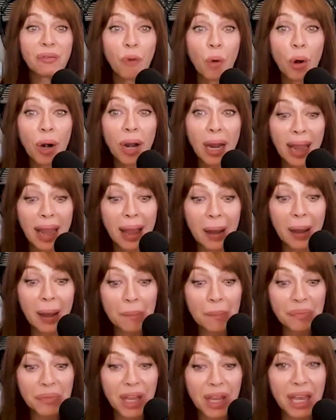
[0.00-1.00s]
4
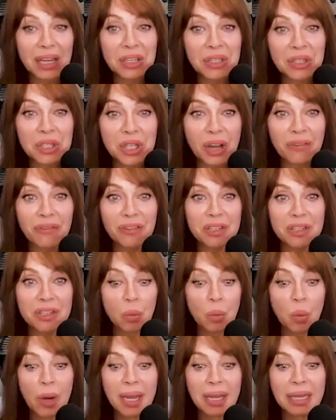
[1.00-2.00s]
a.m. and Jeff is
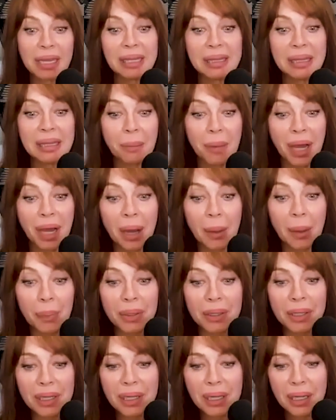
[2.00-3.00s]
waking them up
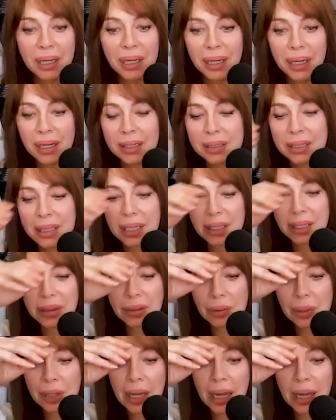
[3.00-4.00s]
on day
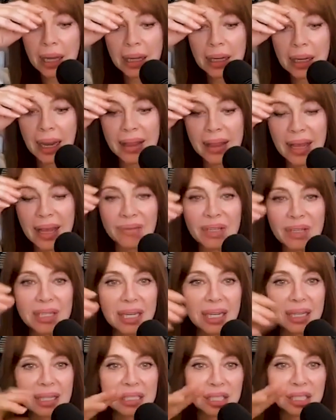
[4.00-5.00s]
38 and they have to
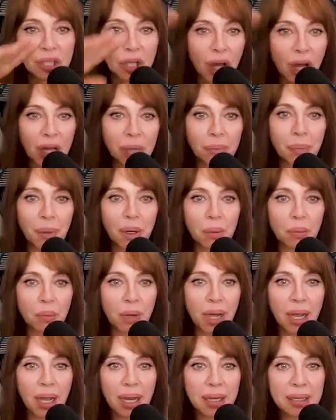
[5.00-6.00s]
take this long boat
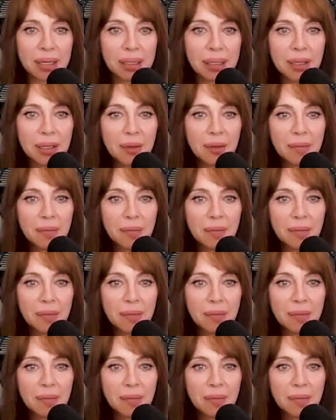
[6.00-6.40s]
ride